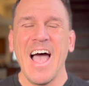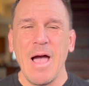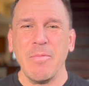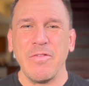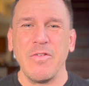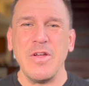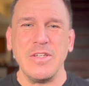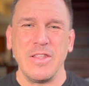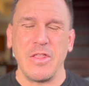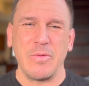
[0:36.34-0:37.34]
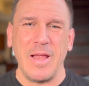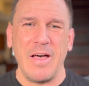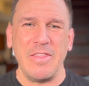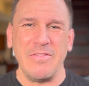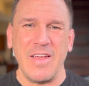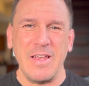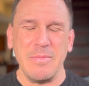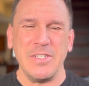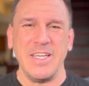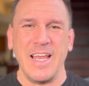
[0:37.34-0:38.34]
I'm referring to the three healthy vending
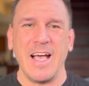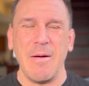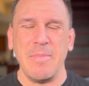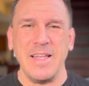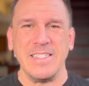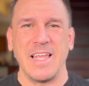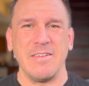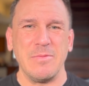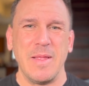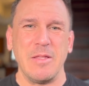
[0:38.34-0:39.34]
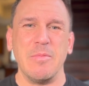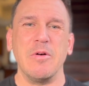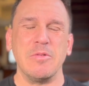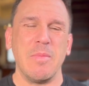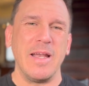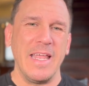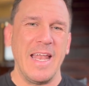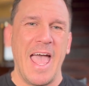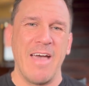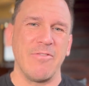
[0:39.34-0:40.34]
machine companies that have spent the most money in
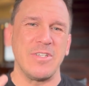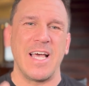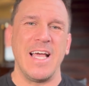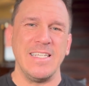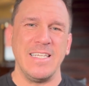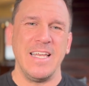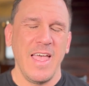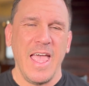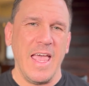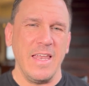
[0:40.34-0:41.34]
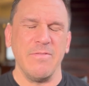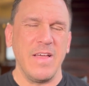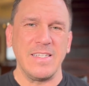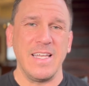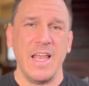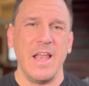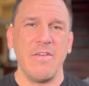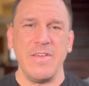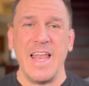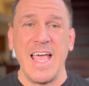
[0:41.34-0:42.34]
advertising and invested
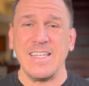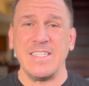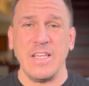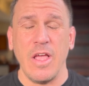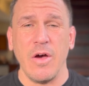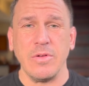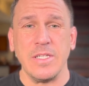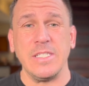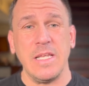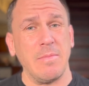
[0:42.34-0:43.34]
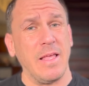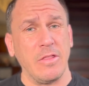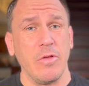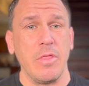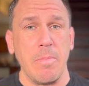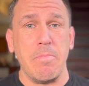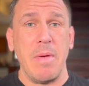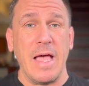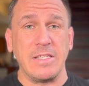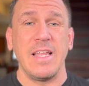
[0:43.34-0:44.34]
enough in SEO to seem like they're the
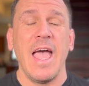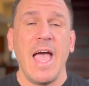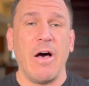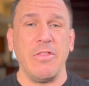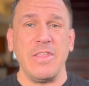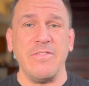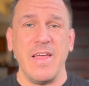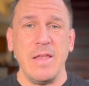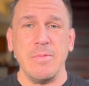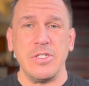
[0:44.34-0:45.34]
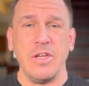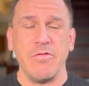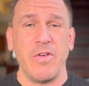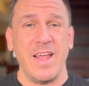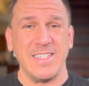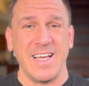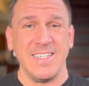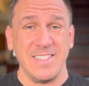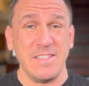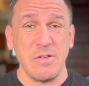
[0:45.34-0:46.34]
best healthy vending machine
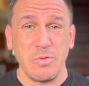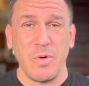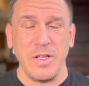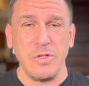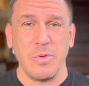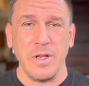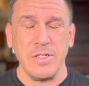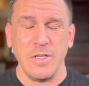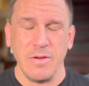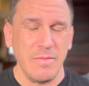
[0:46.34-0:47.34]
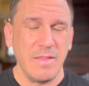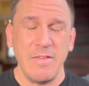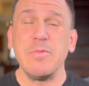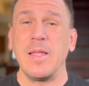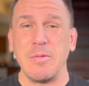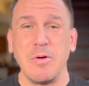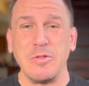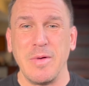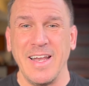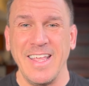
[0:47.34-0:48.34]
franchises in 2022. They've spent the
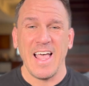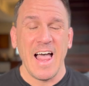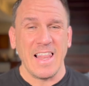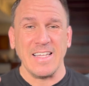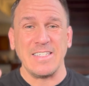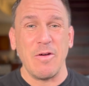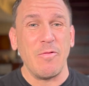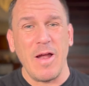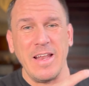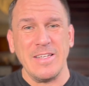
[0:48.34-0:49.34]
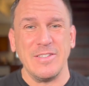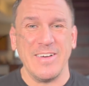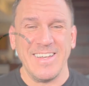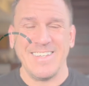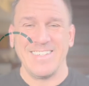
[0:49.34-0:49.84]
most money. Let's get right into it.